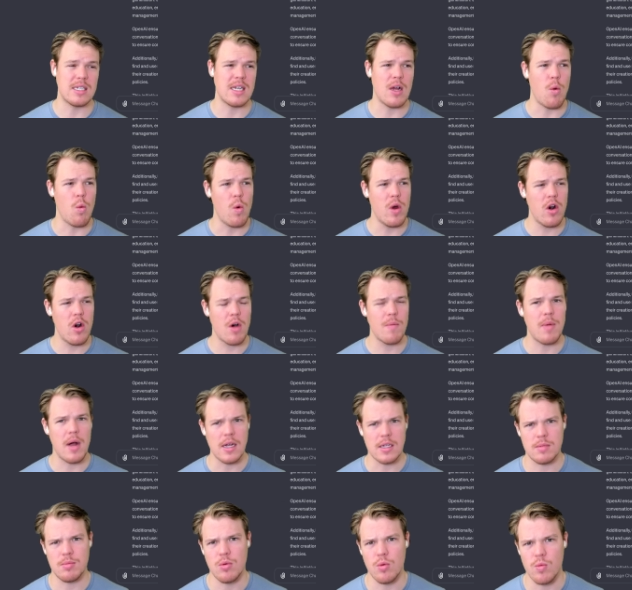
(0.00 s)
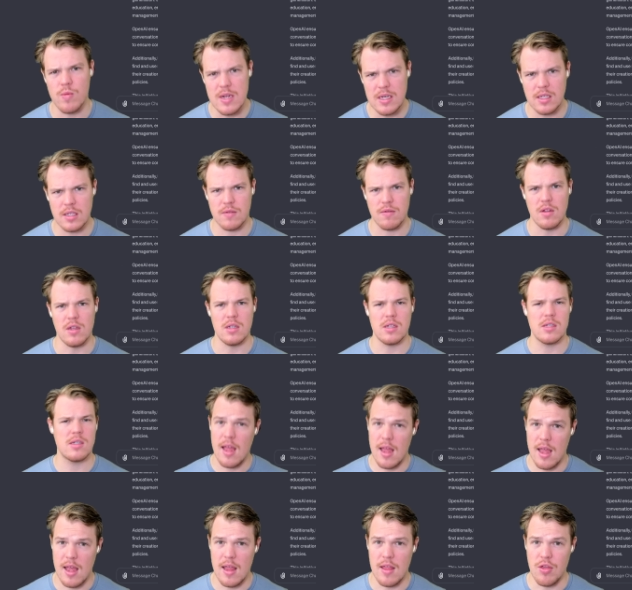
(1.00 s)
Now, what are possible reasons for this?
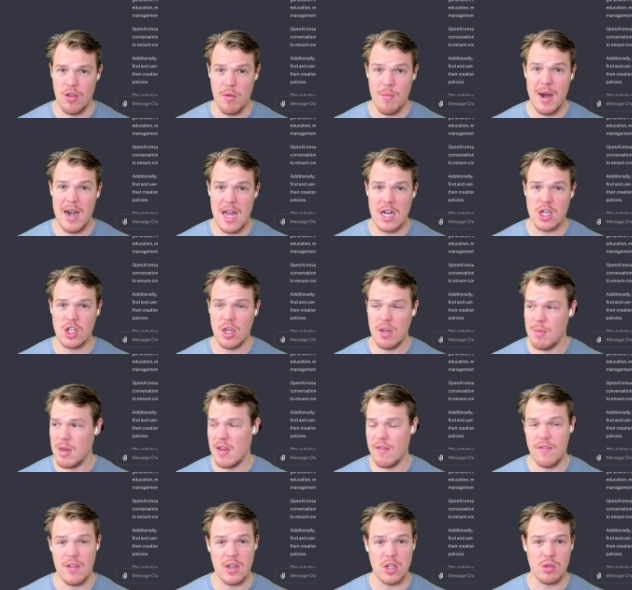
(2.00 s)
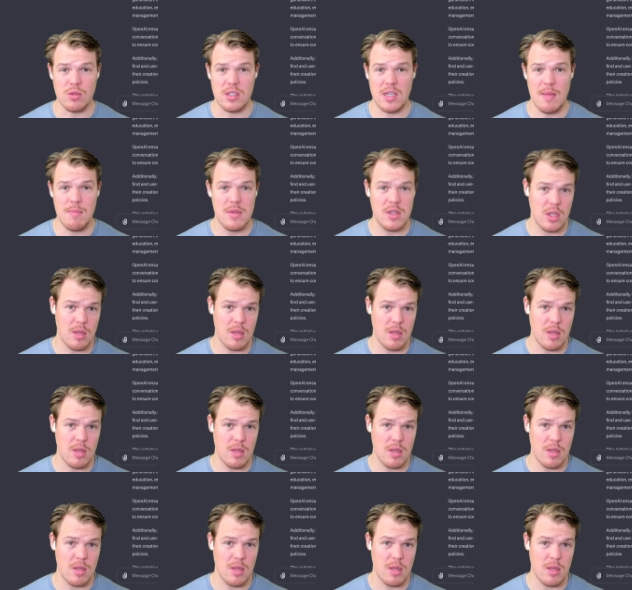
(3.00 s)
There might actually have been official statements,